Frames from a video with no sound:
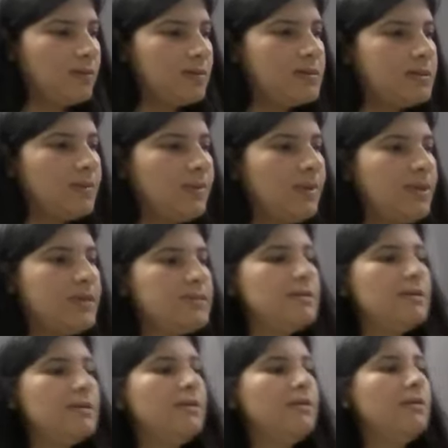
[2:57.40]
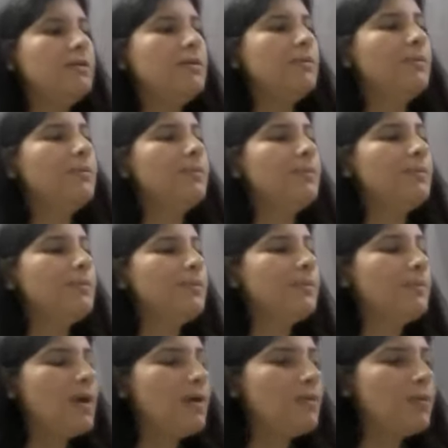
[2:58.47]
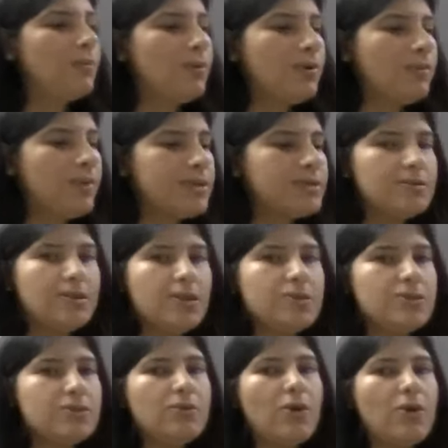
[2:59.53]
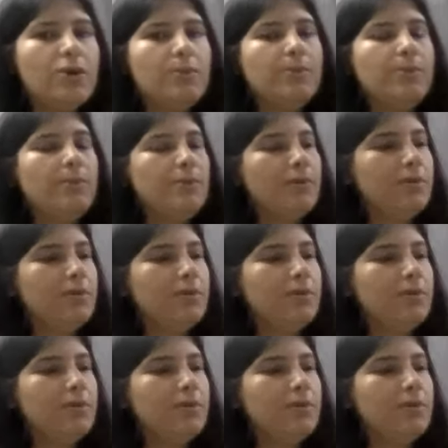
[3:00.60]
Sippy, is the PowerPoint presentation audible,